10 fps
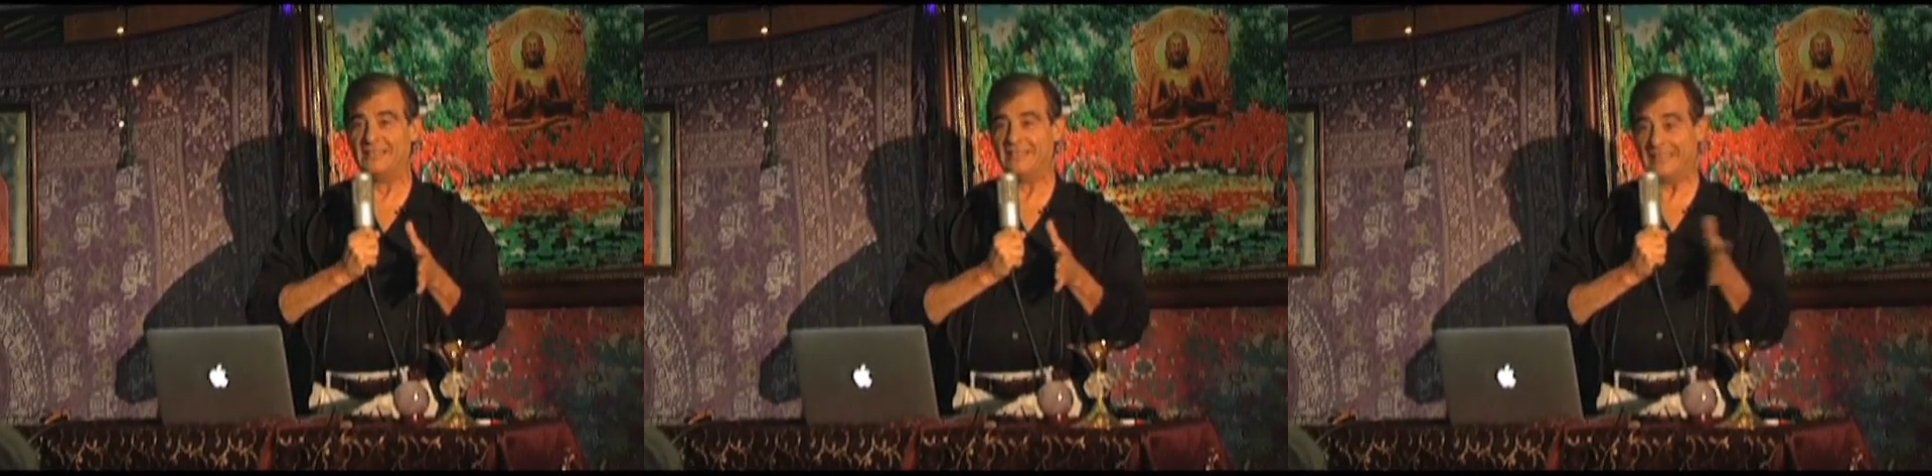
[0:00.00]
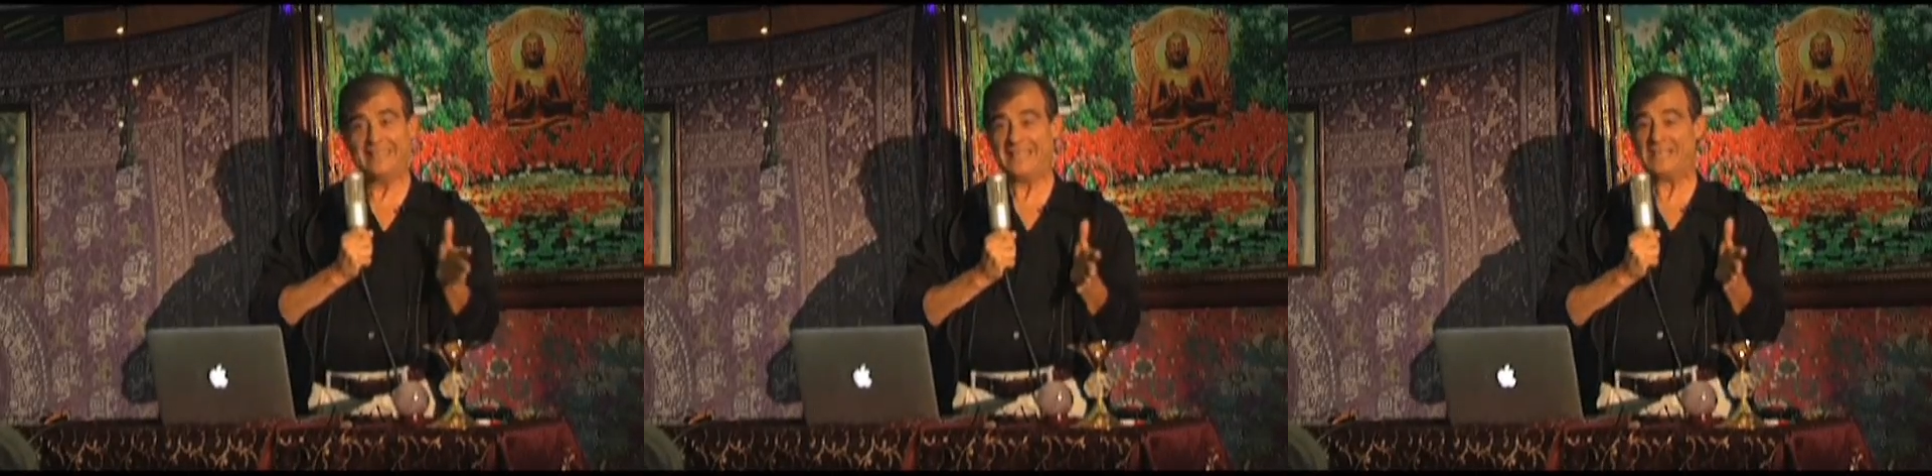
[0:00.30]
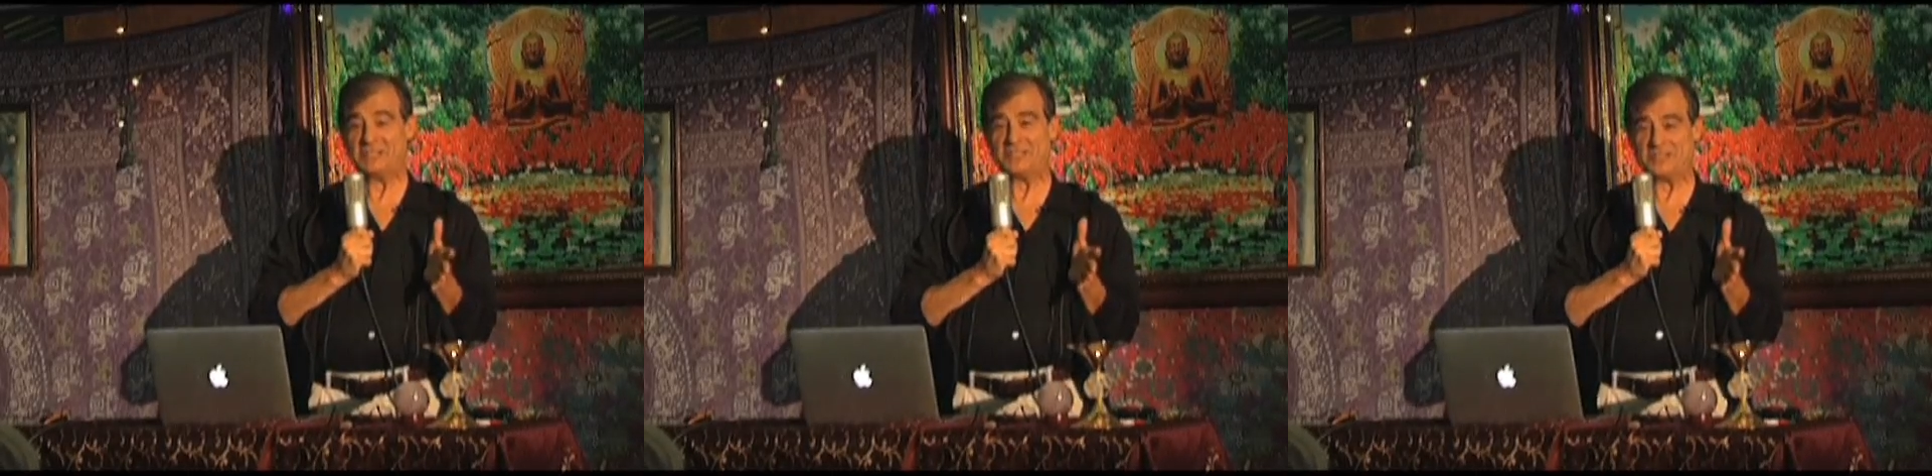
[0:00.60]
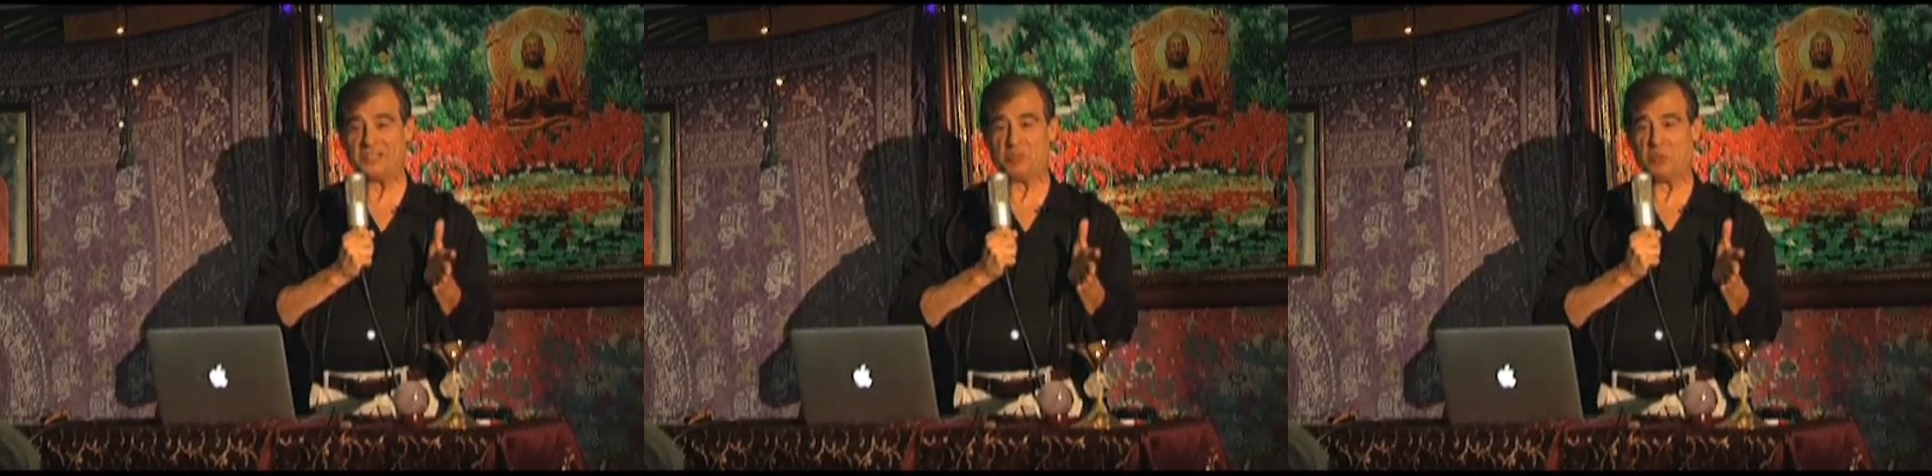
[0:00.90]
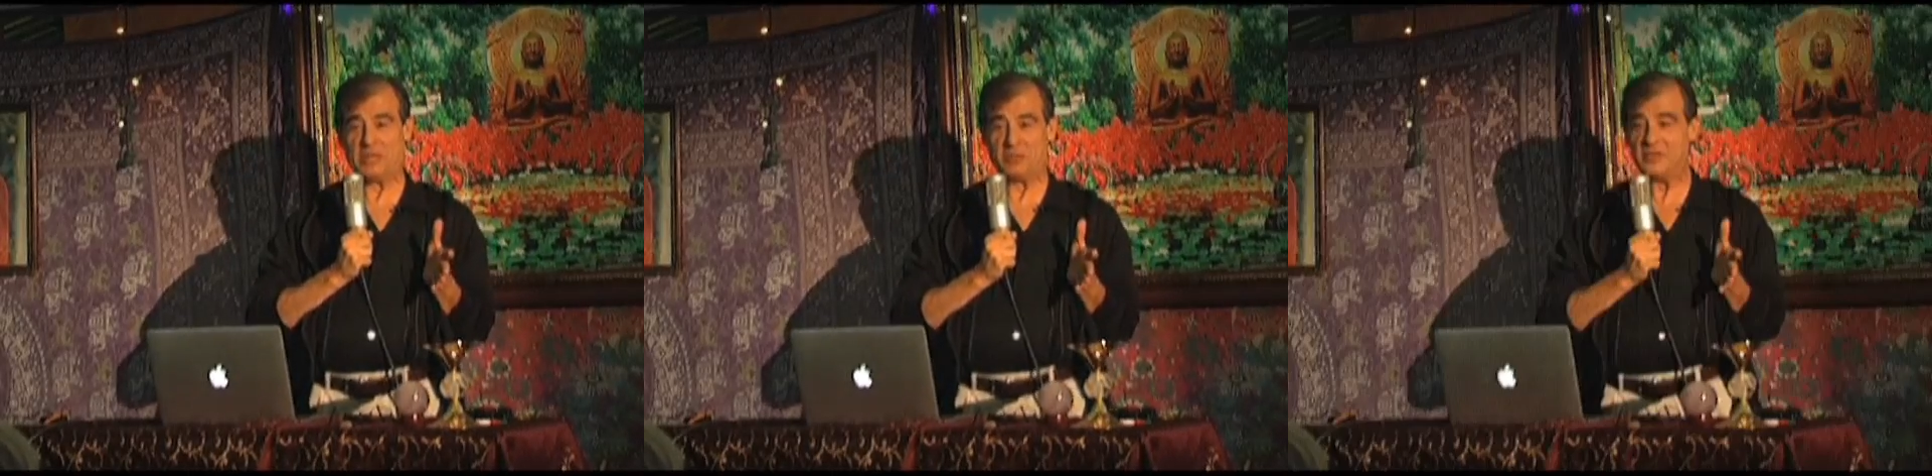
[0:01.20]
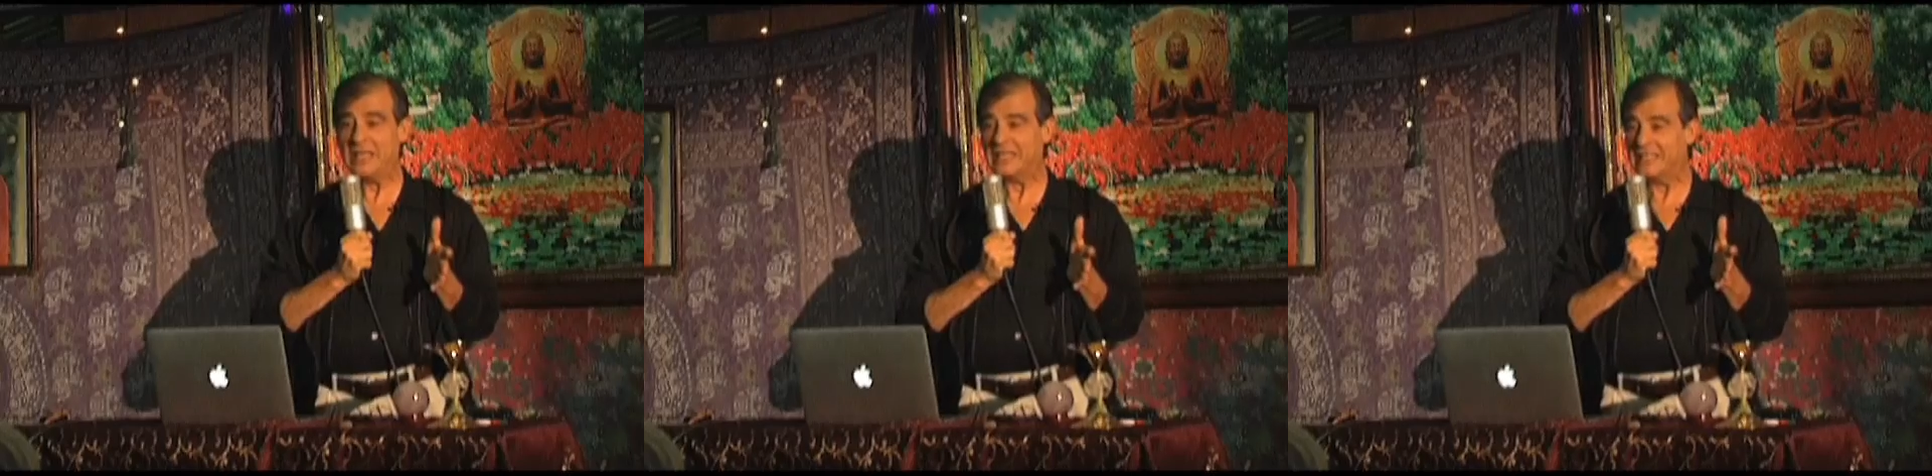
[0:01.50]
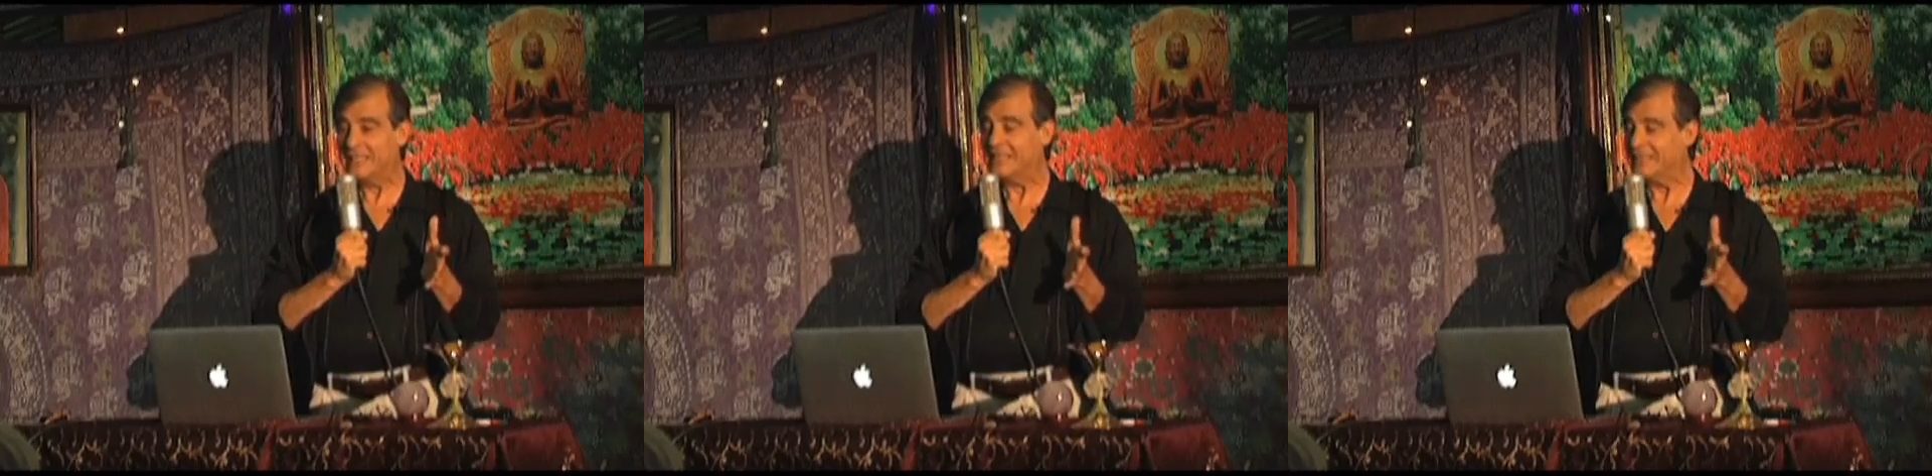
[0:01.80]
And again, it's such a rare thing
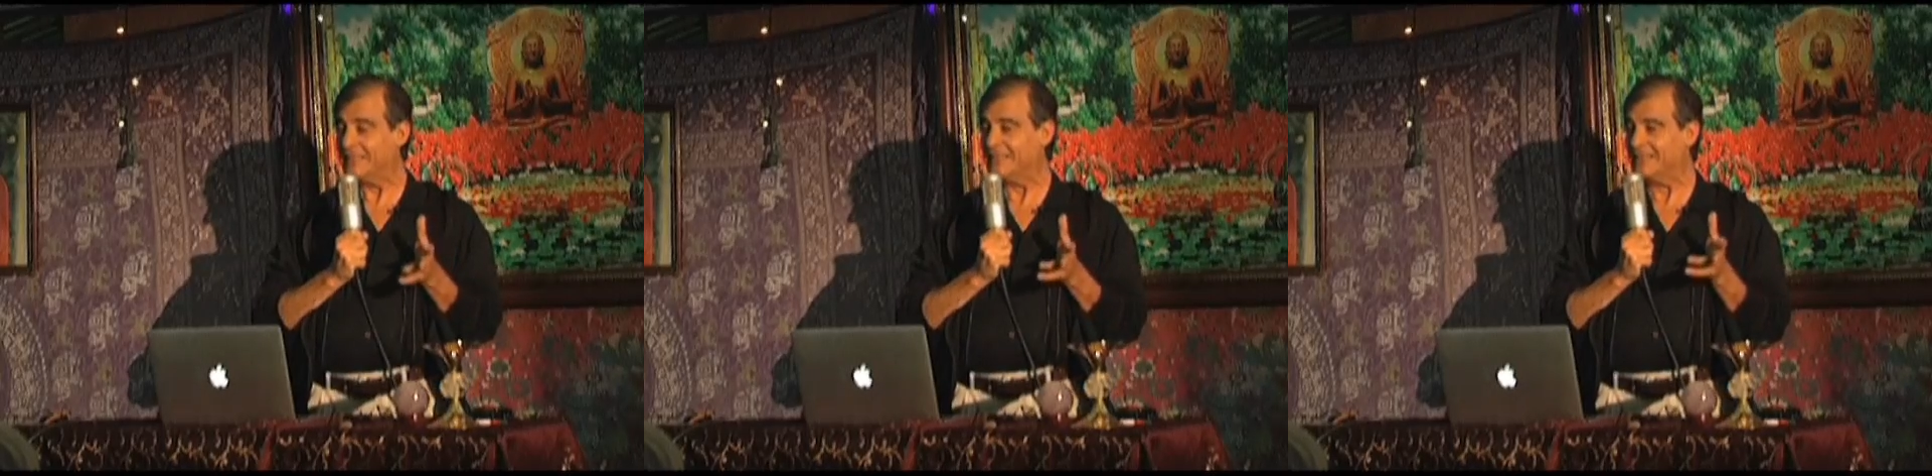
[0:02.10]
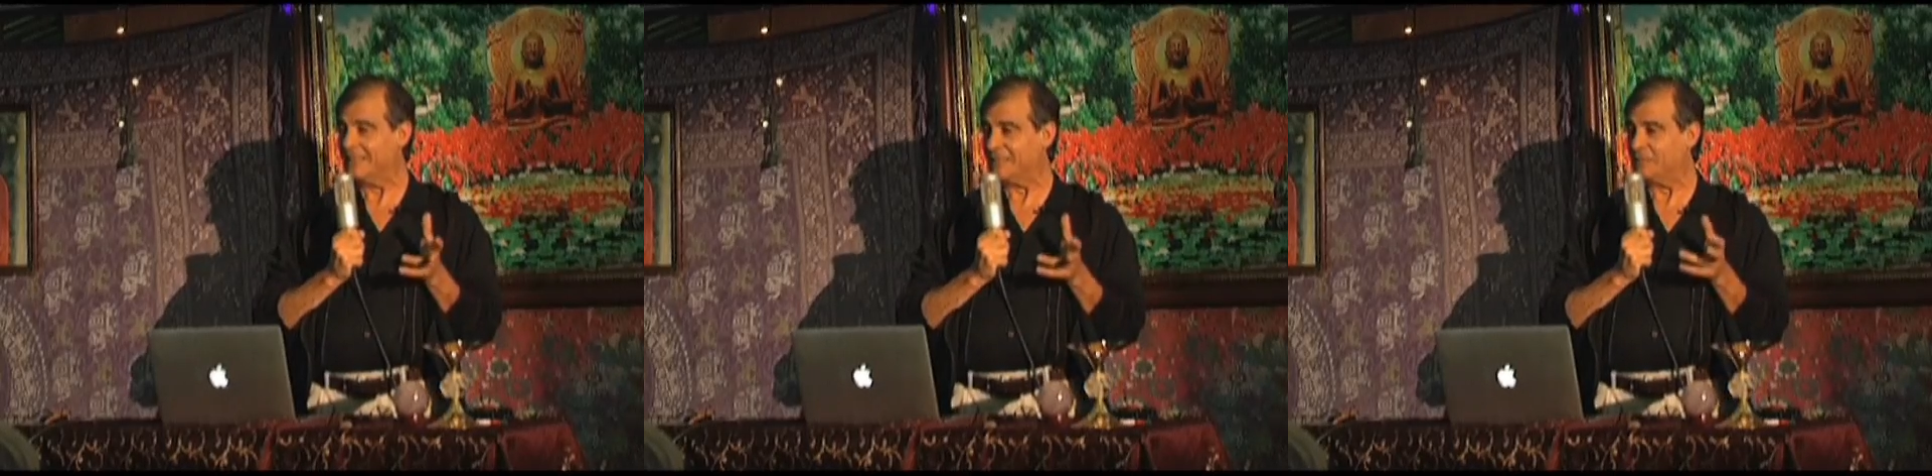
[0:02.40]
in